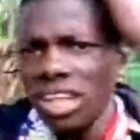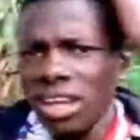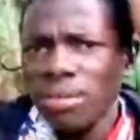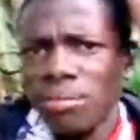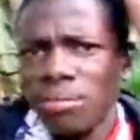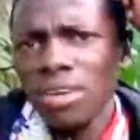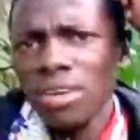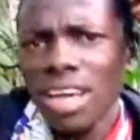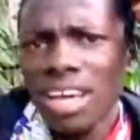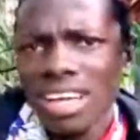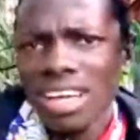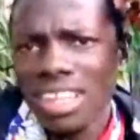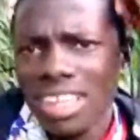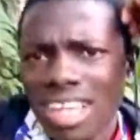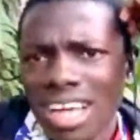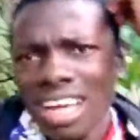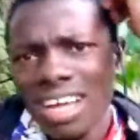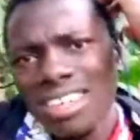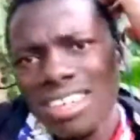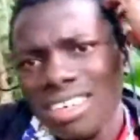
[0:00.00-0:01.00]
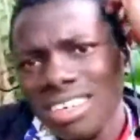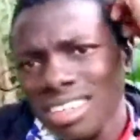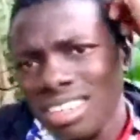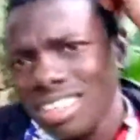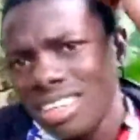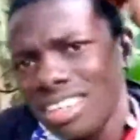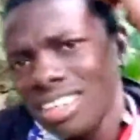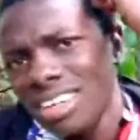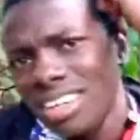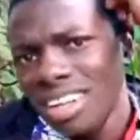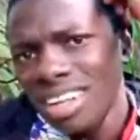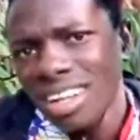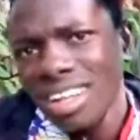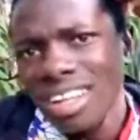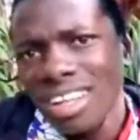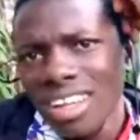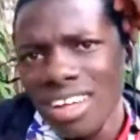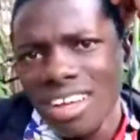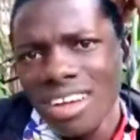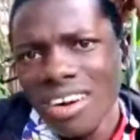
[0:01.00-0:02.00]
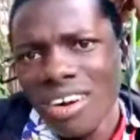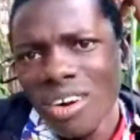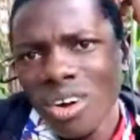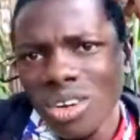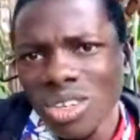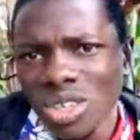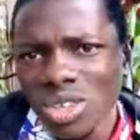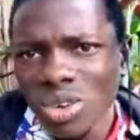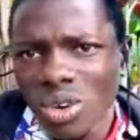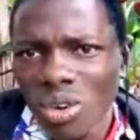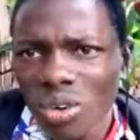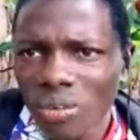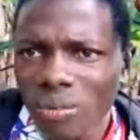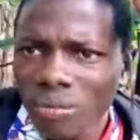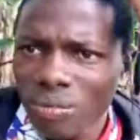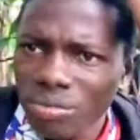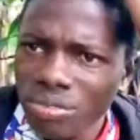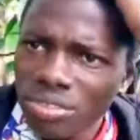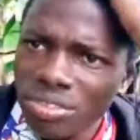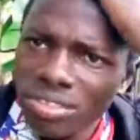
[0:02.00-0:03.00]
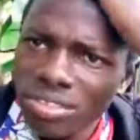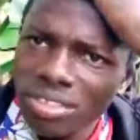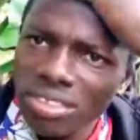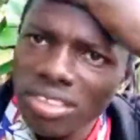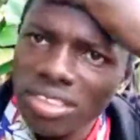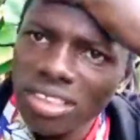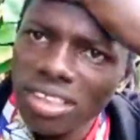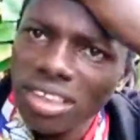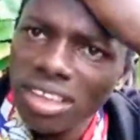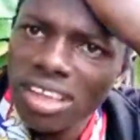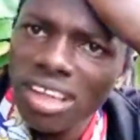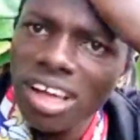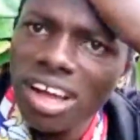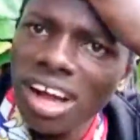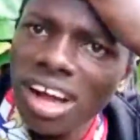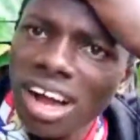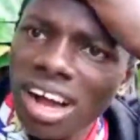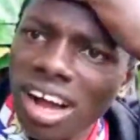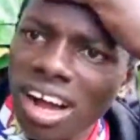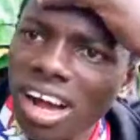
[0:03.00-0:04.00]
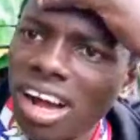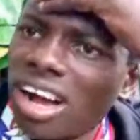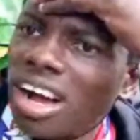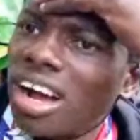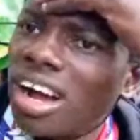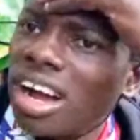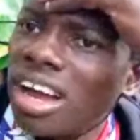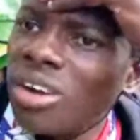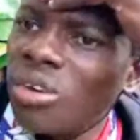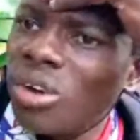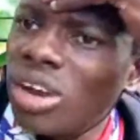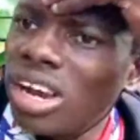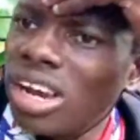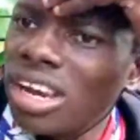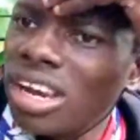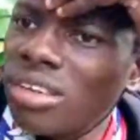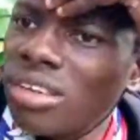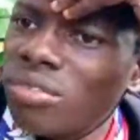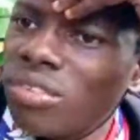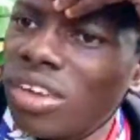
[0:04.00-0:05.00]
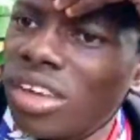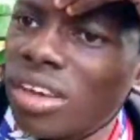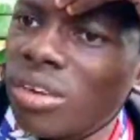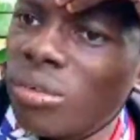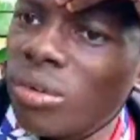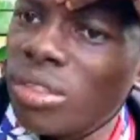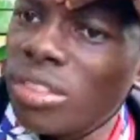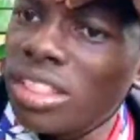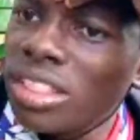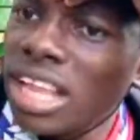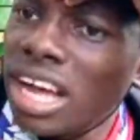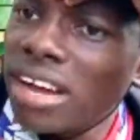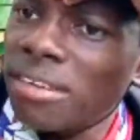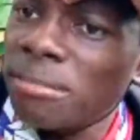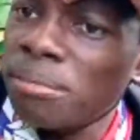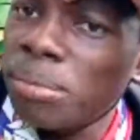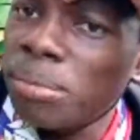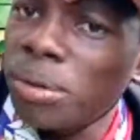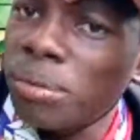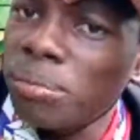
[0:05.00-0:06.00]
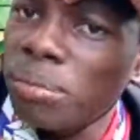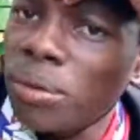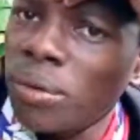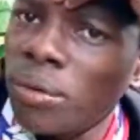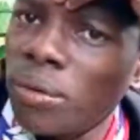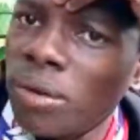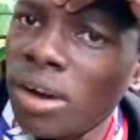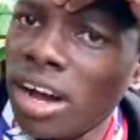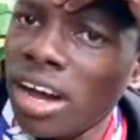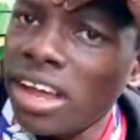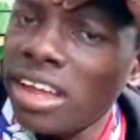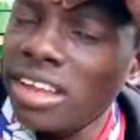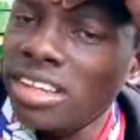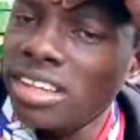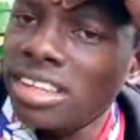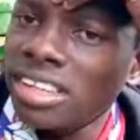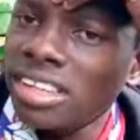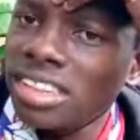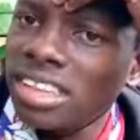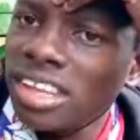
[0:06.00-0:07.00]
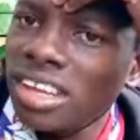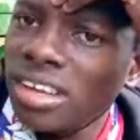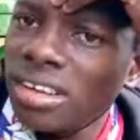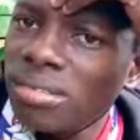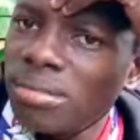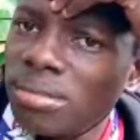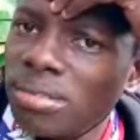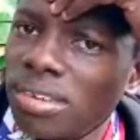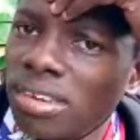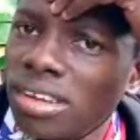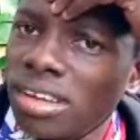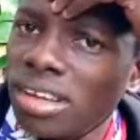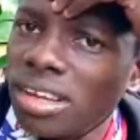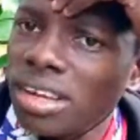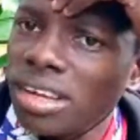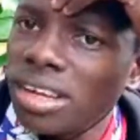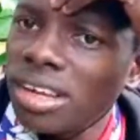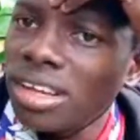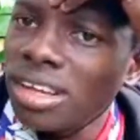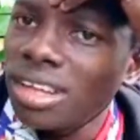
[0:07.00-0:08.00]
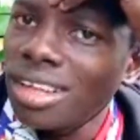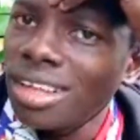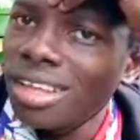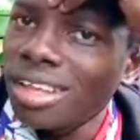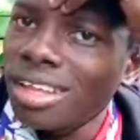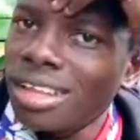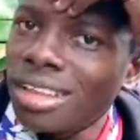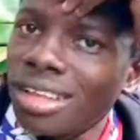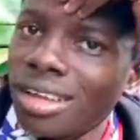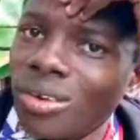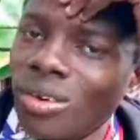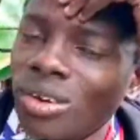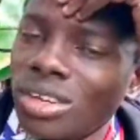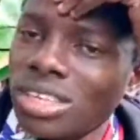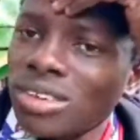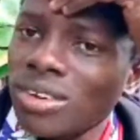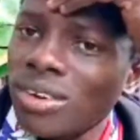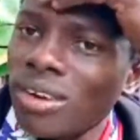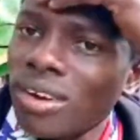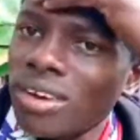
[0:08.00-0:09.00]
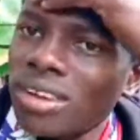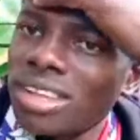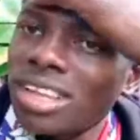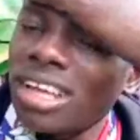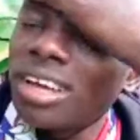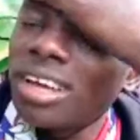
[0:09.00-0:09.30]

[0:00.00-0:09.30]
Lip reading: them like that. Also, I was living with that people who are eating them. They was called